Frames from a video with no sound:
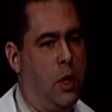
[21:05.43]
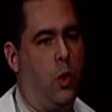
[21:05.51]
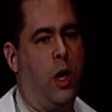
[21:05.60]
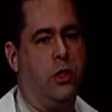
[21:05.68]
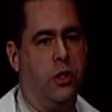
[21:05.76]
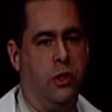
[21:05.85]

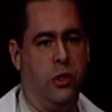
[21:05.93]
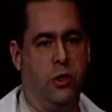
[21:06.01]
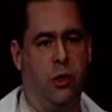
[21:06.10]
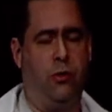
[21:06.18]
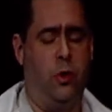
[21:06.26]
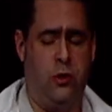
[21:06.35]
questions and
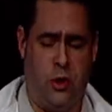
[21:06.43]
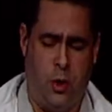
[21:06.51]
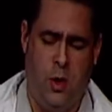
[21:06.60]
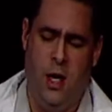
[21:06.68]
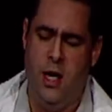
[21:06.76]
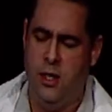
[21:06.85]
so forth. So
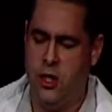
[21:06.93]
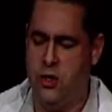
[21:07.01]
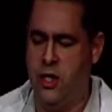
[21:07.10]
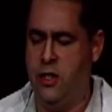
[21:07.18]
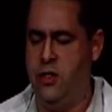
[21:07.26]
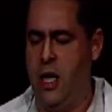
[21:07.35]
just
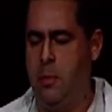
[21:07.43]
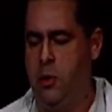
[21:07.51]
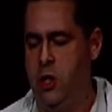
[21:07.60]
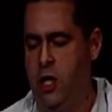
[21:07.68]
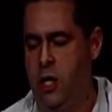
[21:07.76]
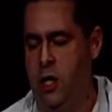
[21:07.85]
an example
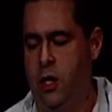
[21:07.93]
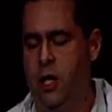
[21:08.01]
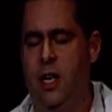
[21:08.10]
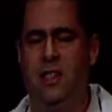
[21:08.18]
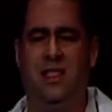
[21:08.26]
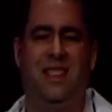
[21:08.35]
here,
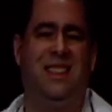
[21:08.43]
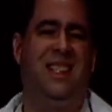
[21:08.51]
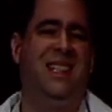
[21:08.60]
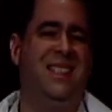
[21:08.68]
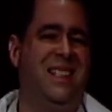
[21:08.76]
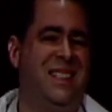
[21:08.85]

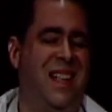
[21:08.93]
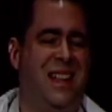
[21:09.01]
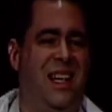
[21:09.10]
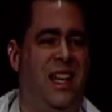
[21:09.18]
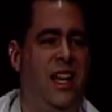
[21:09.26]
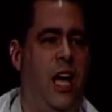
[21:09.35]
statistics that
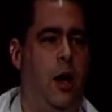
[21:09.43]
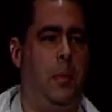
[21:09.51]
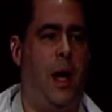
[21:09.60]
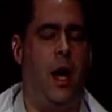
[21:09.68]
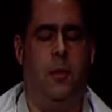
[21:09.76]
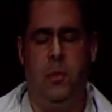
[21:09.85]
they can help
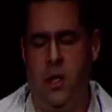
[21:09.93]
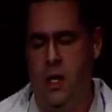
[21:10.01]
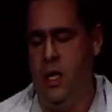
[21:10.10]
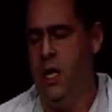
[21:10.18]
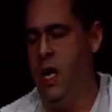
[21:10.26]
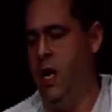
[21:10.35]
out.
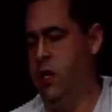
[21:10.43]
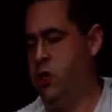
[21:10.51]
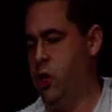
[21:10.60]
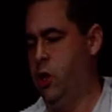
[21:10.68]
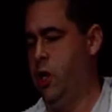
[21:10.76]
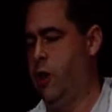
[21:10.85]
Again, I'm going to
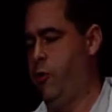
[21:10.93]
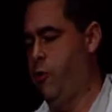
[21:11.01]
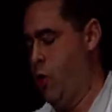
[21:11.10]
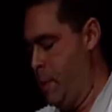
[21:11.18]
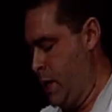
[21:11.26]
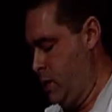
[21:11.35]
show you another
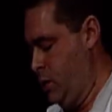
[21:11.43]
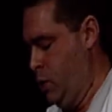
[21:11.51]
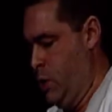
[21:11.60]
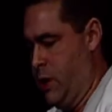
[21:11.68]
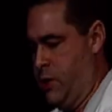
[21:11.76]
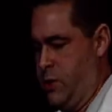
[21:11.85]
format to
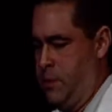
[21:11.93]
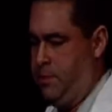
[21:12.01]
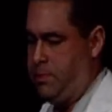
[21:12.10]
do this.